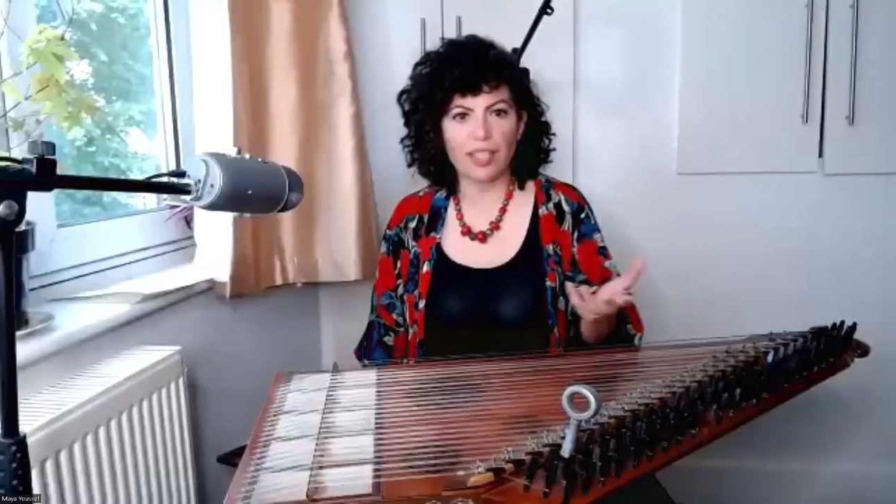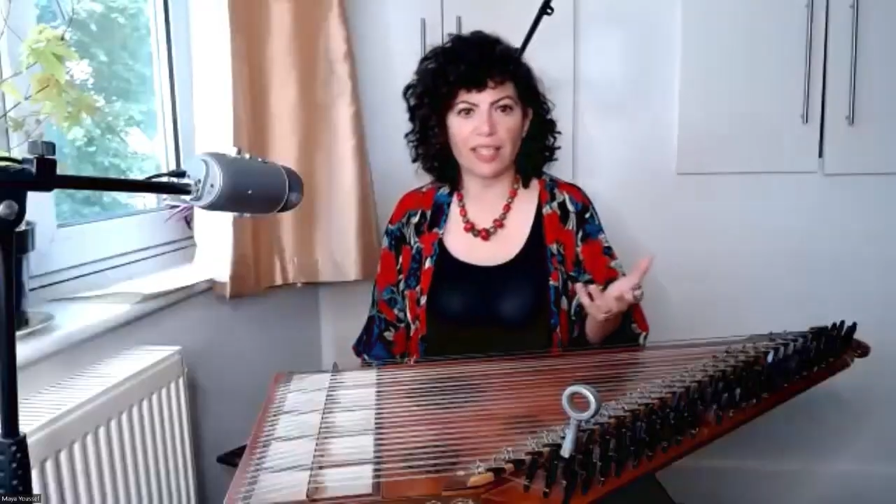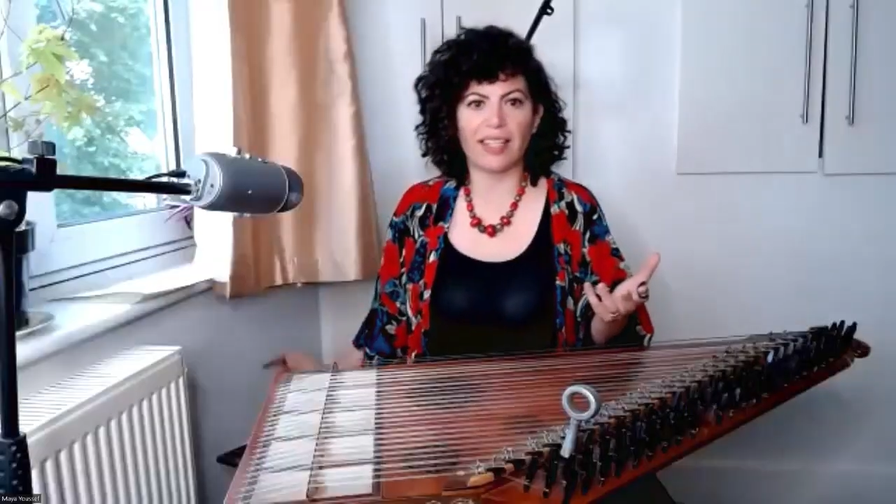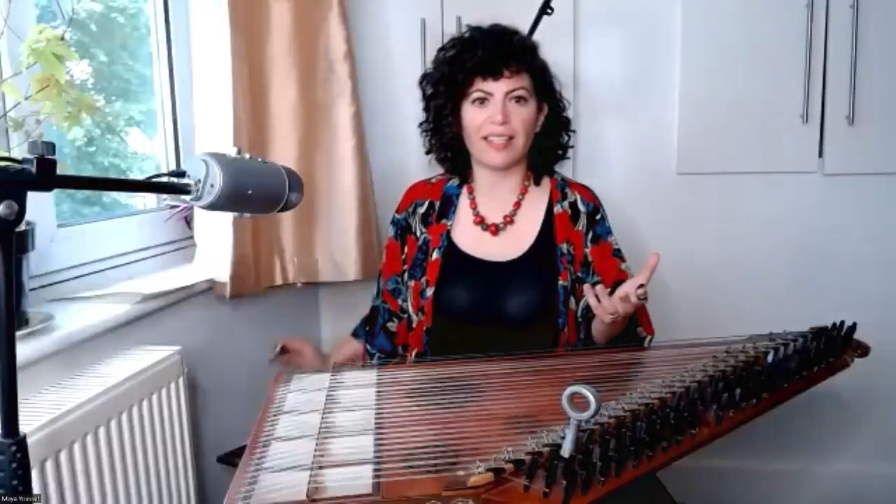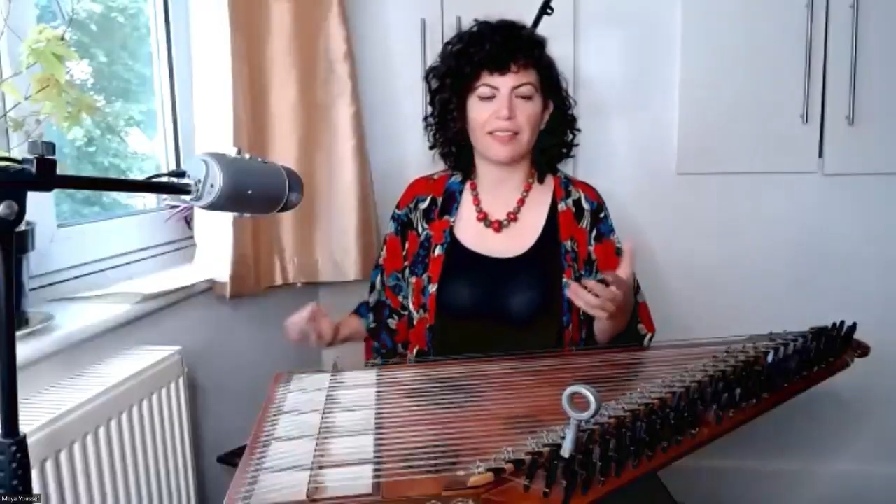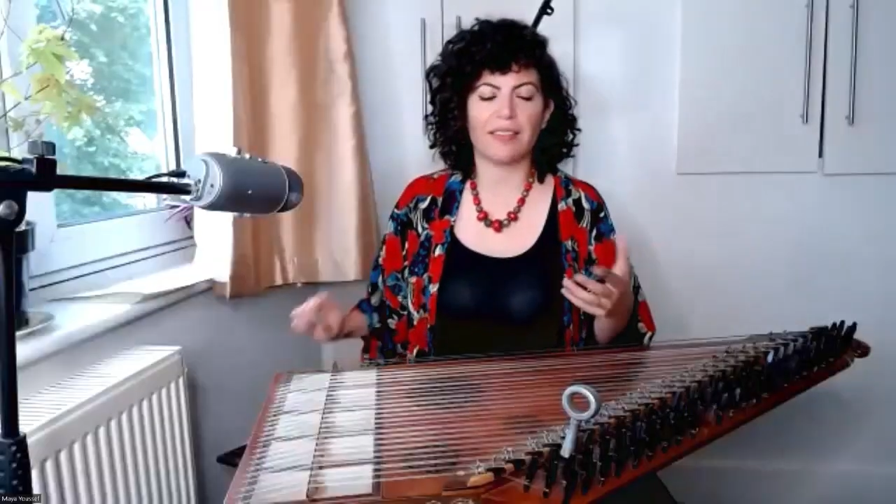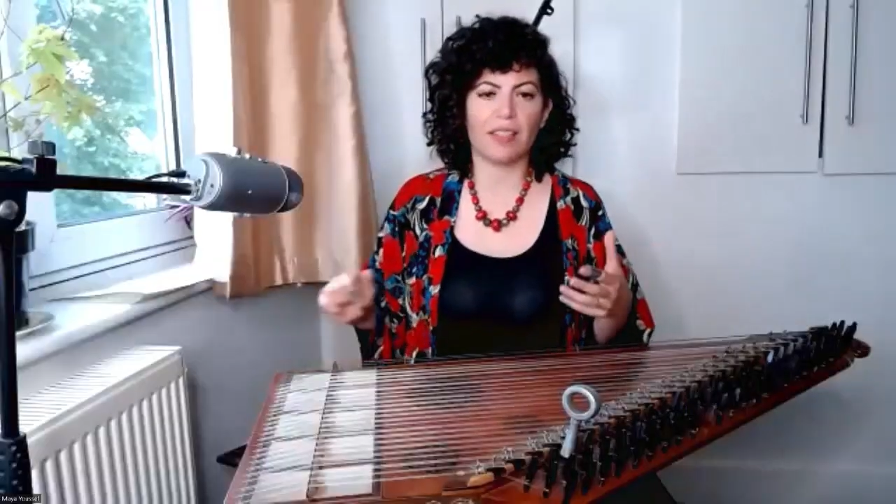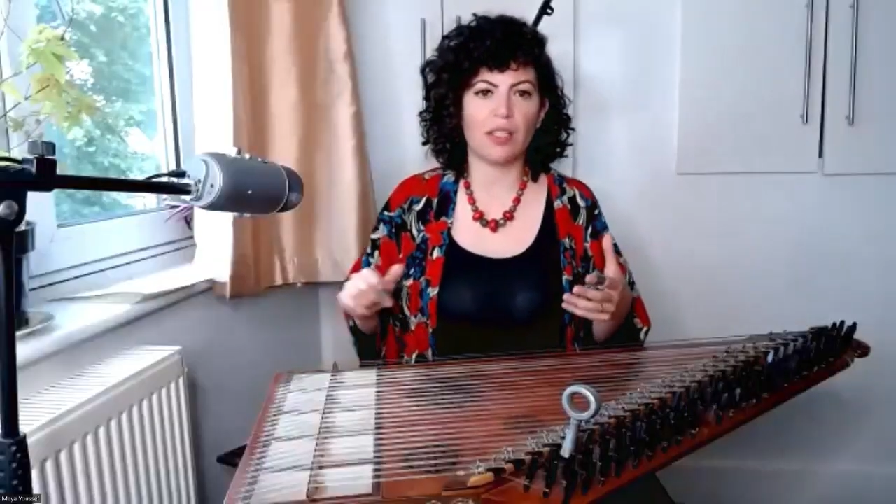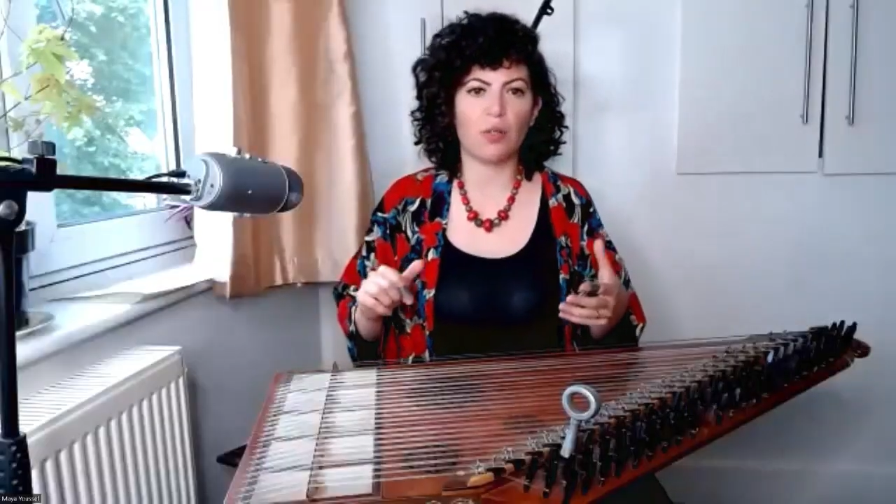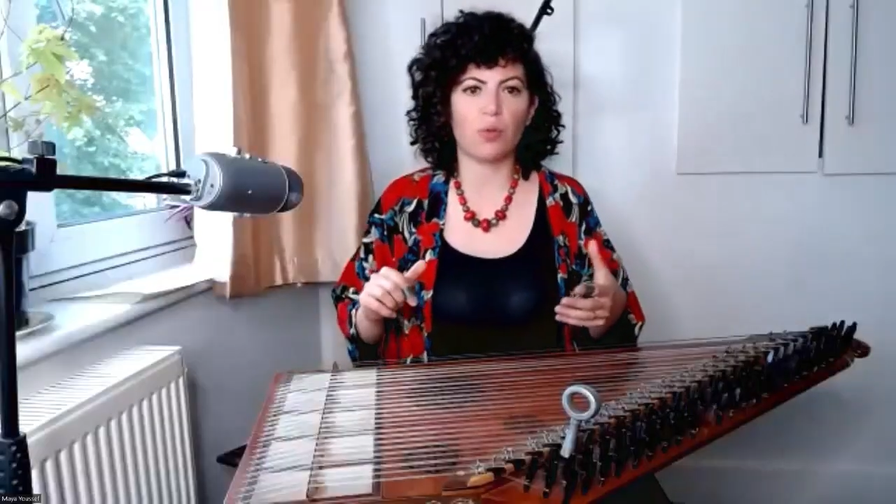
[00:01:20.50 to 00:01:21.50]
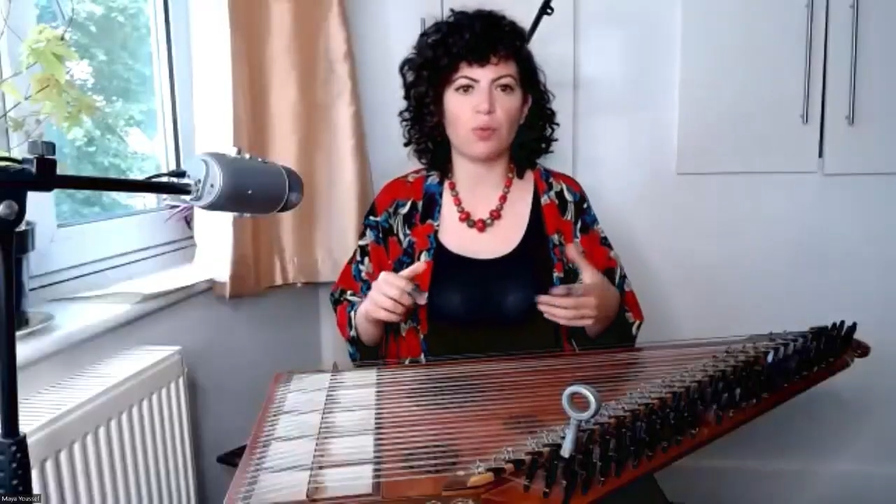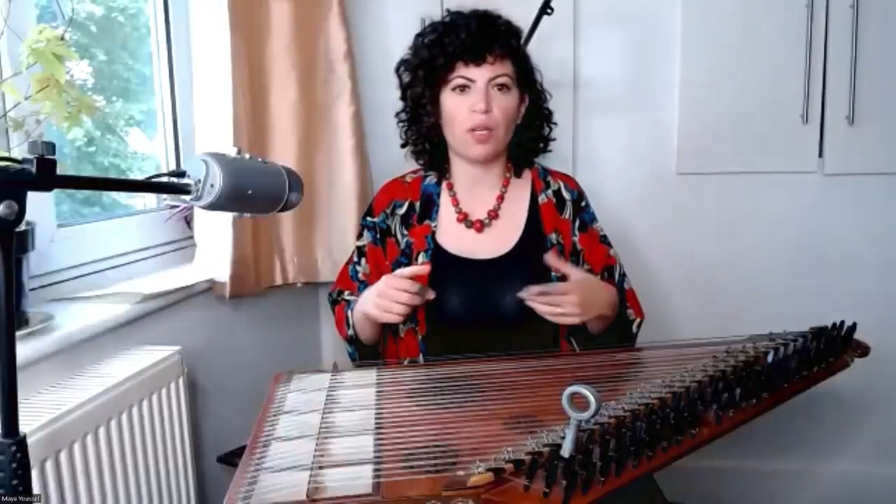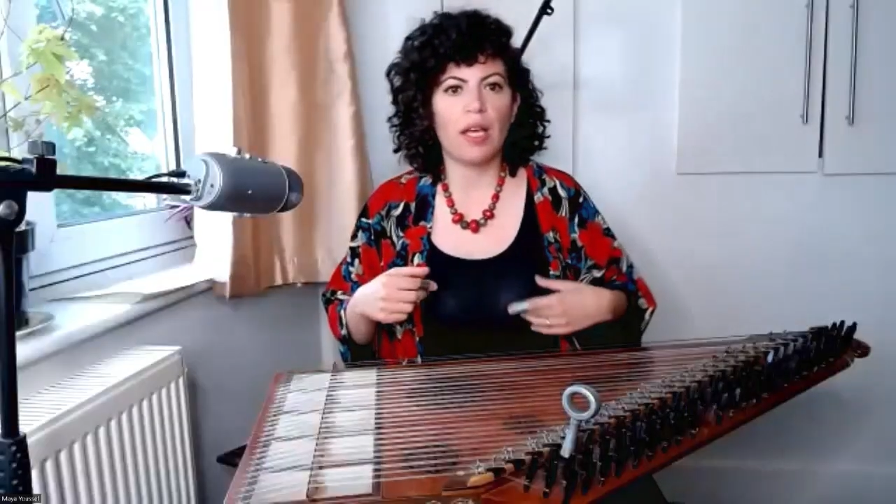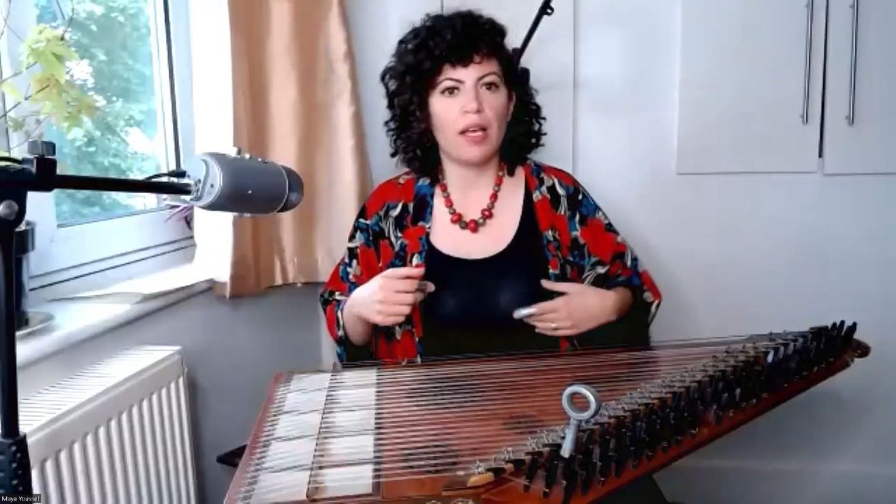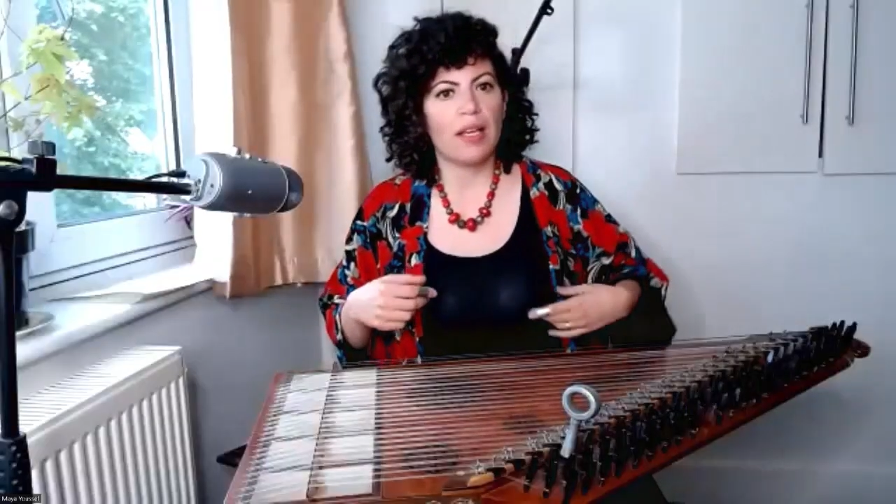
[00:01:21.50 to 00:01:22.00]
techniques,
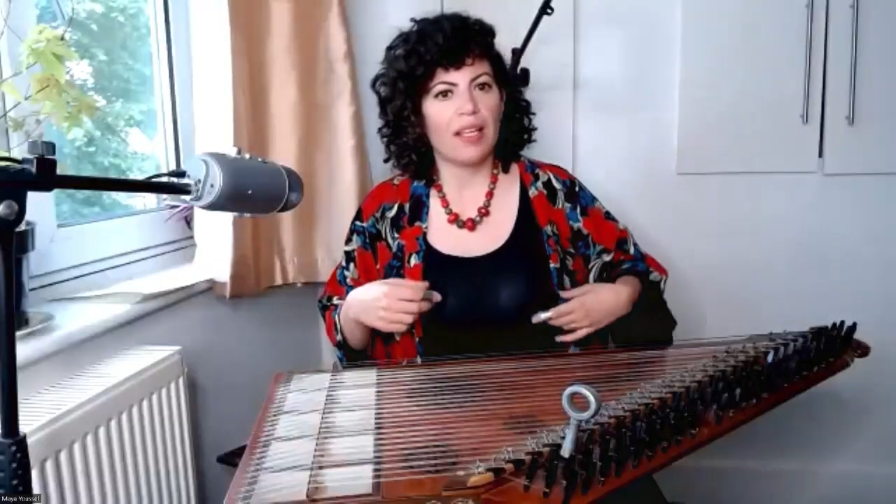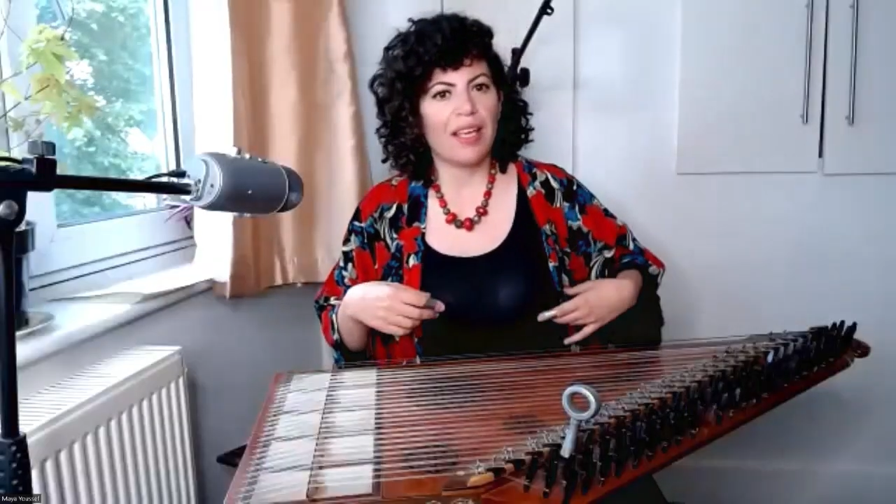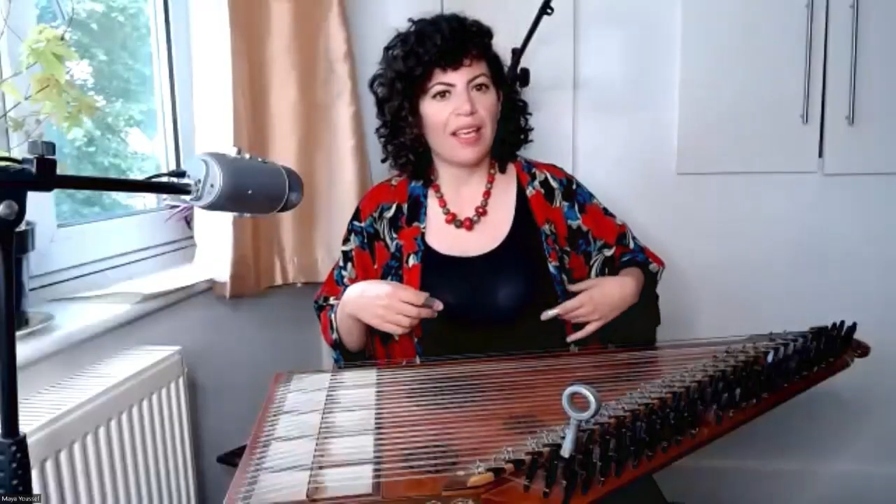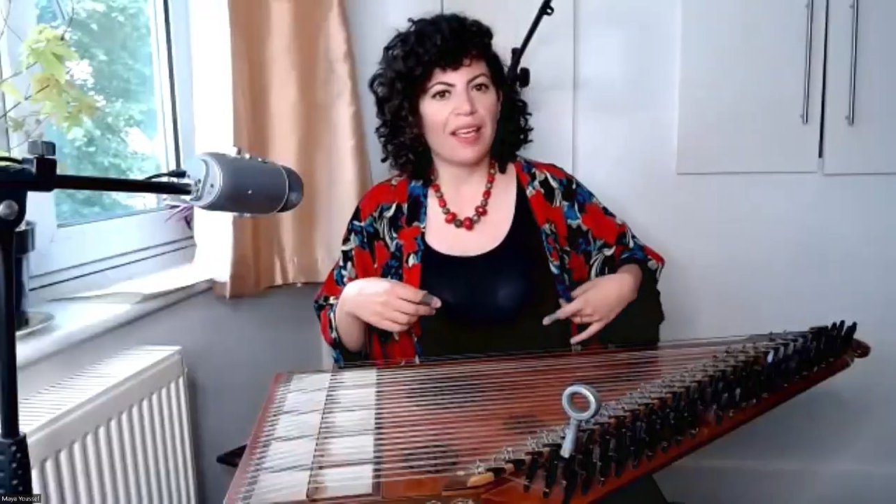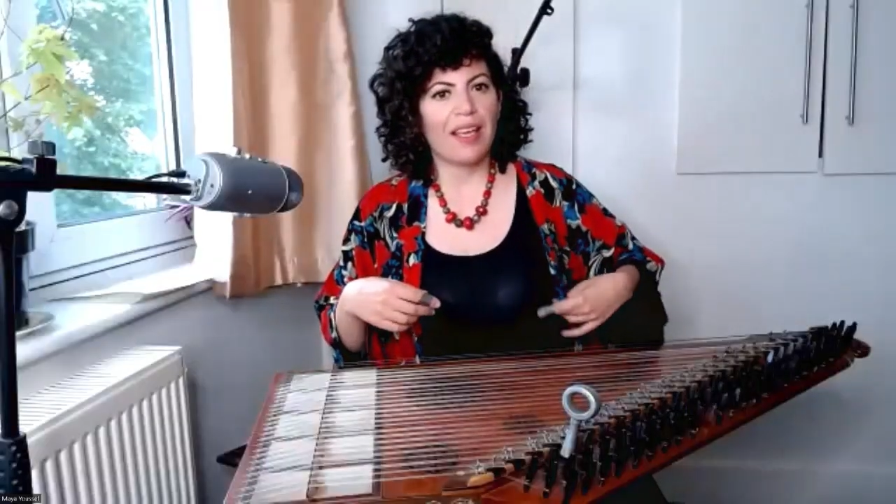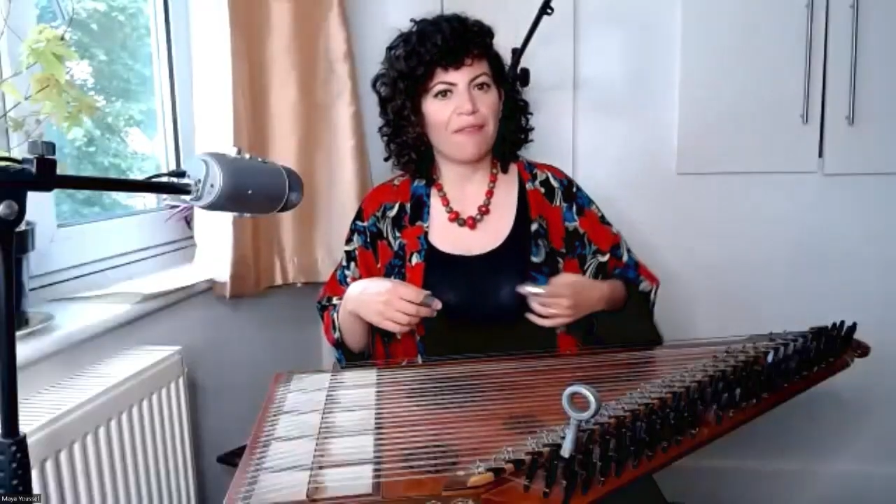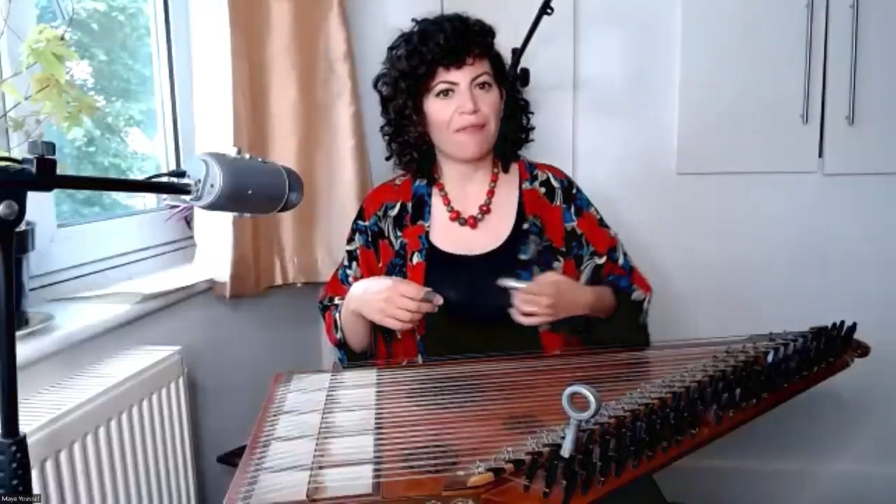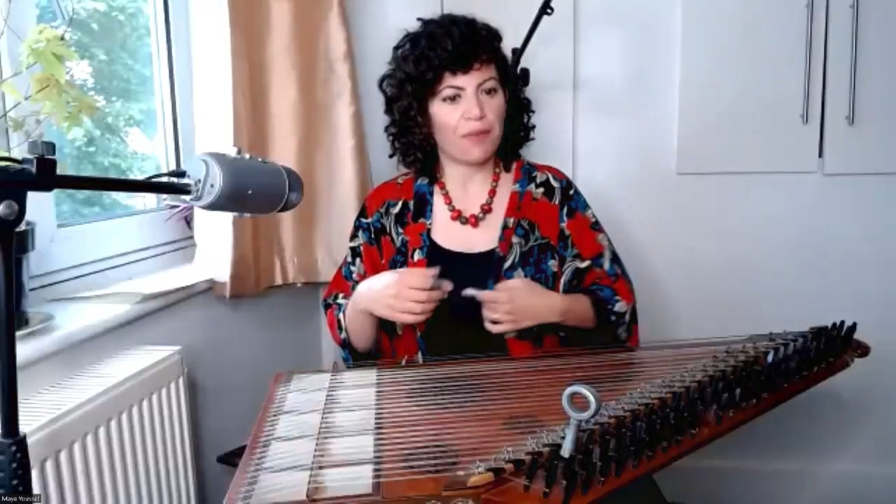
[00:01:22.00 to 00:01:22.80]
if